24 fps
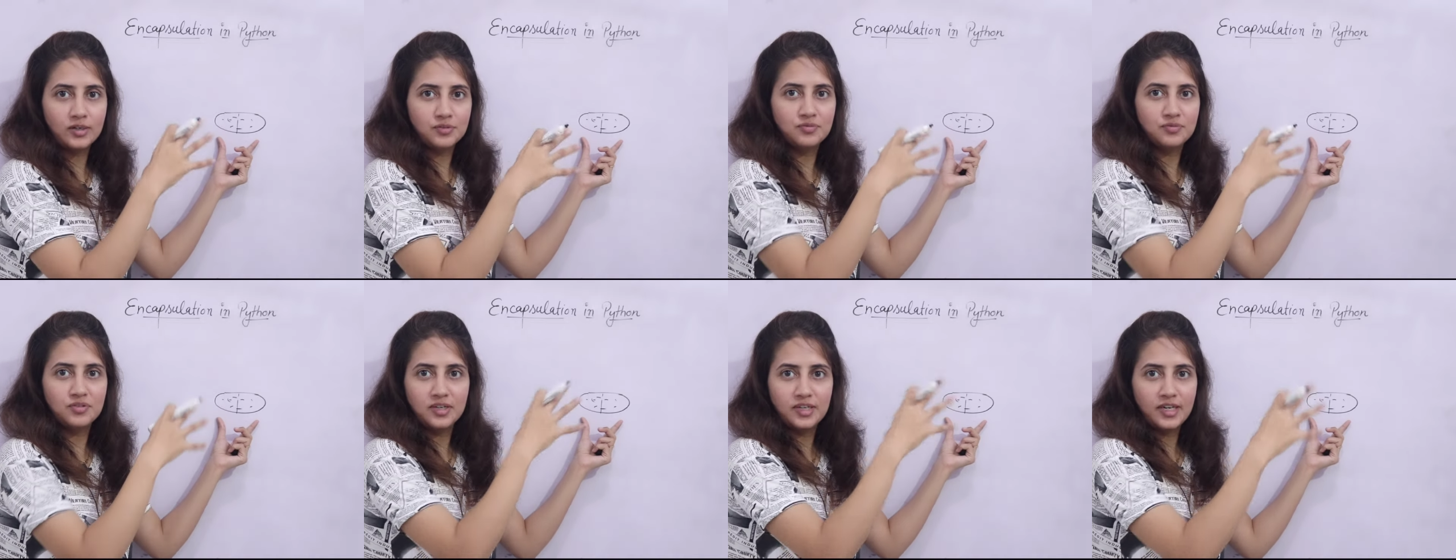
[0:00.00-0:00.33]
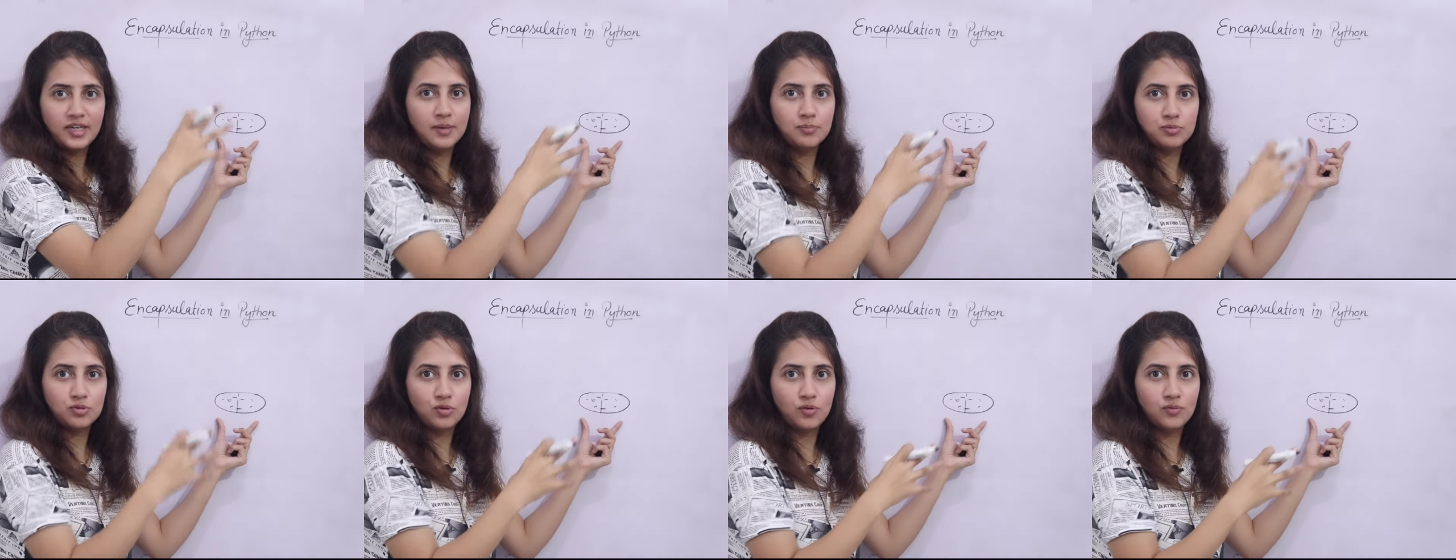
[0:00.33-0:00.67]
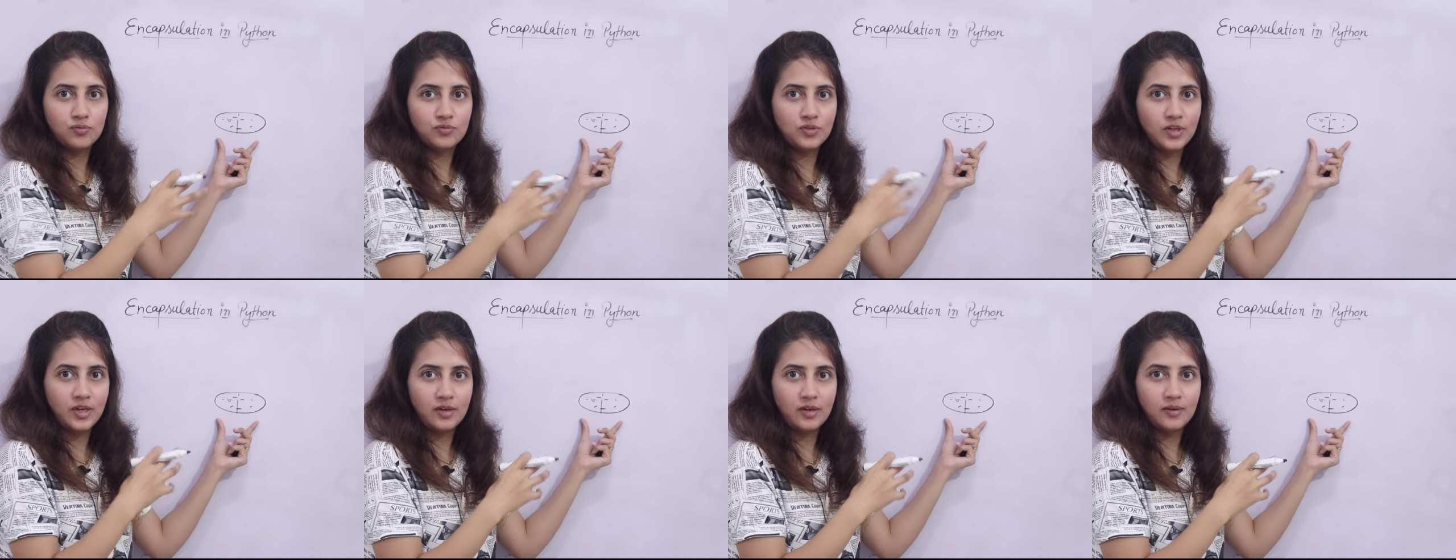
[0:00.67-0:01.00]
different types
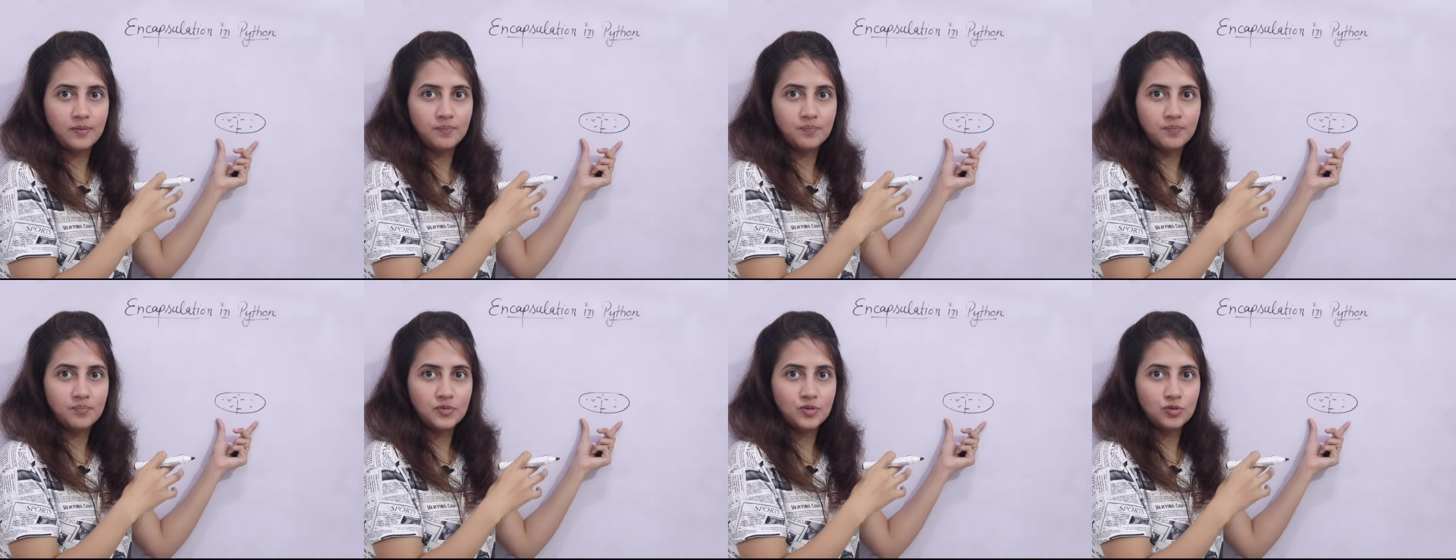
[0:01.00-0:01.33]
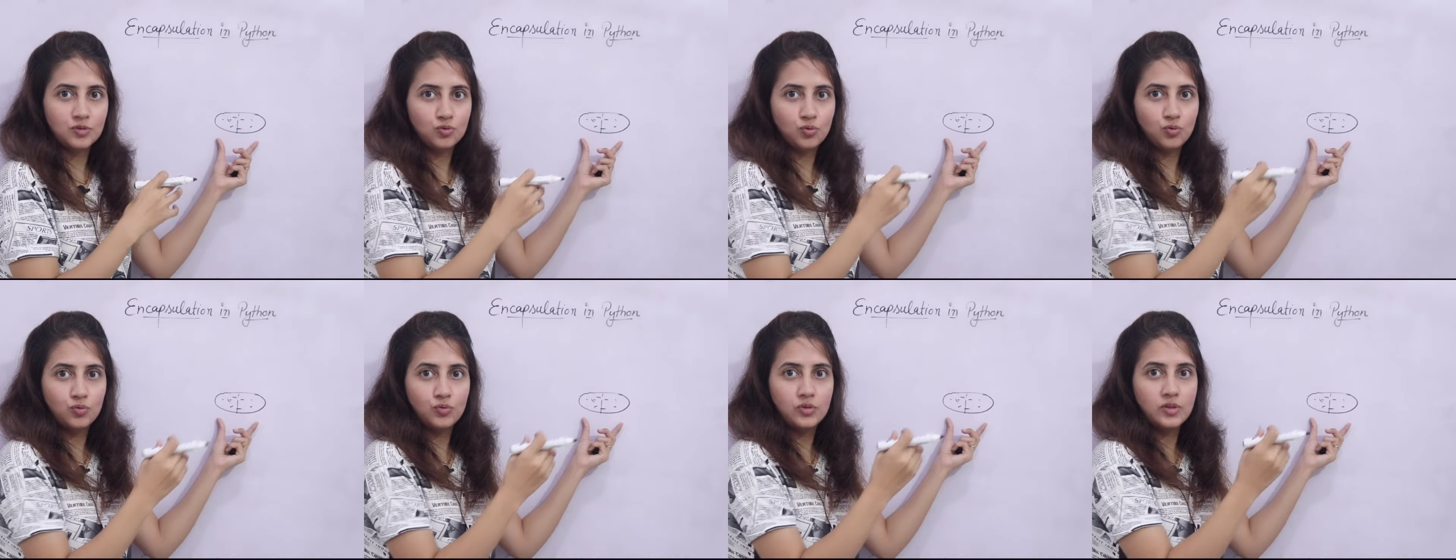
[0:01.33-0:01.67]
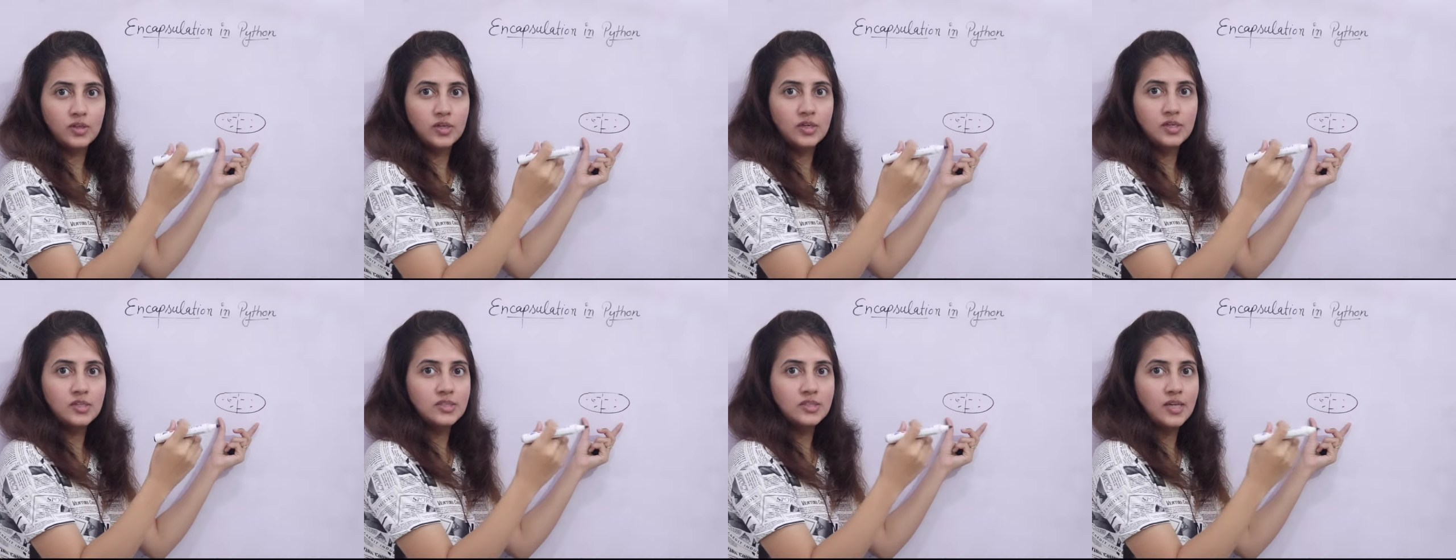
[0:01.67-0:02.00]
of thing so
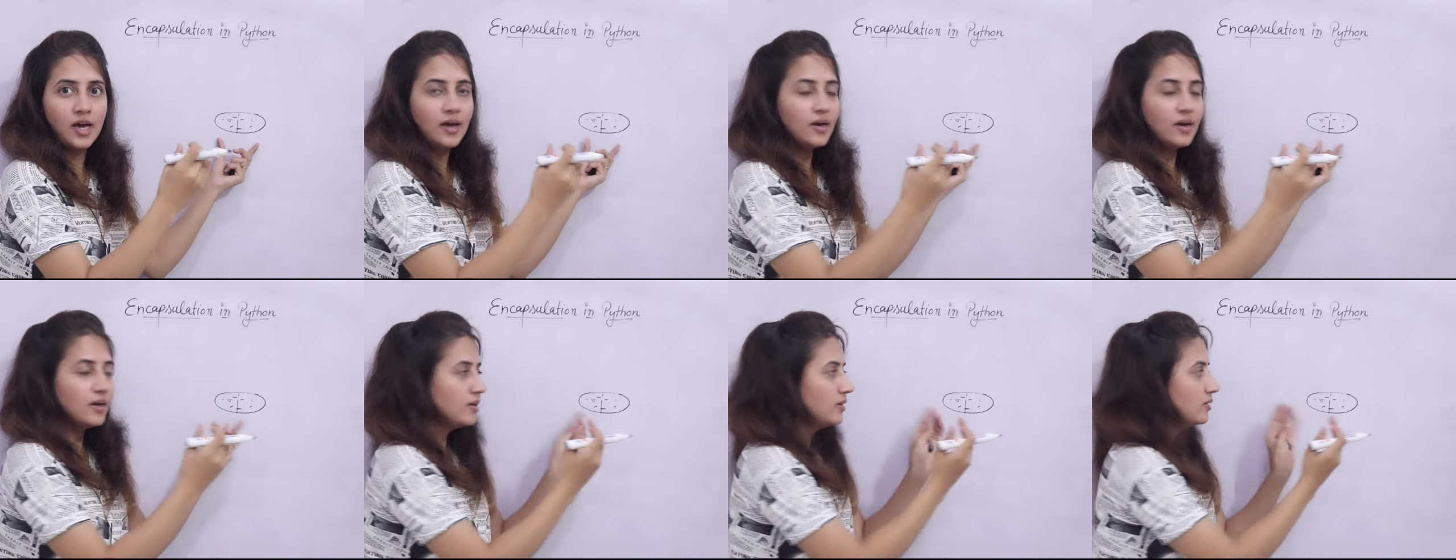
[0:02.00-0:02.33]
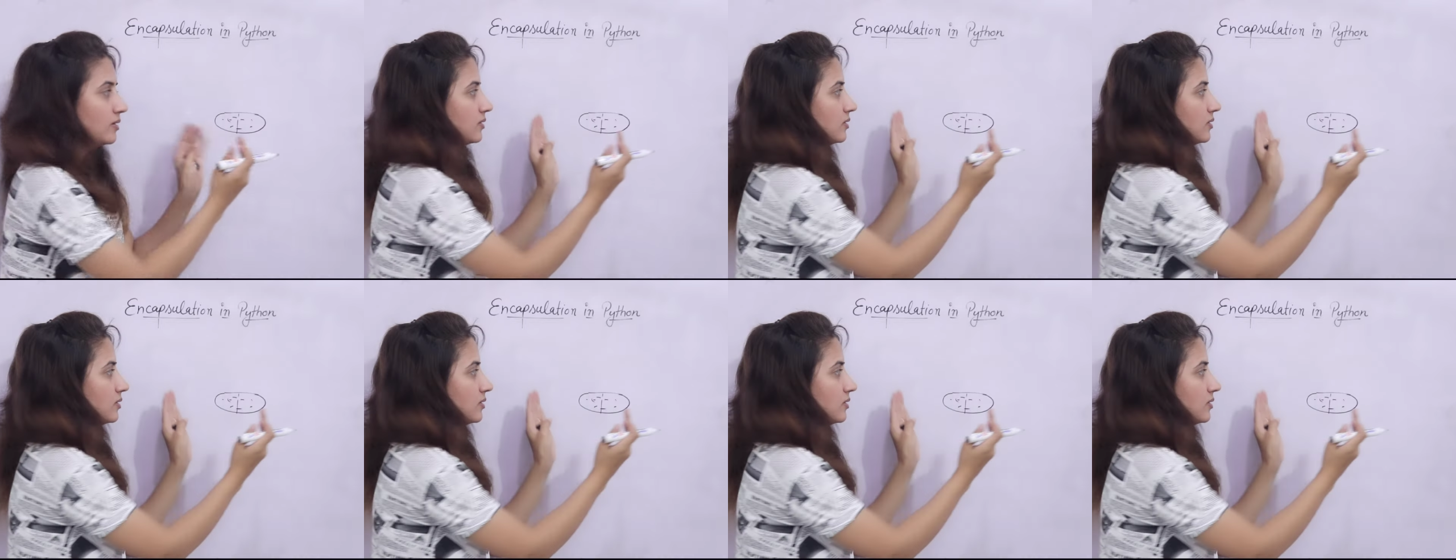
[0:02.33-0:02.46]
these are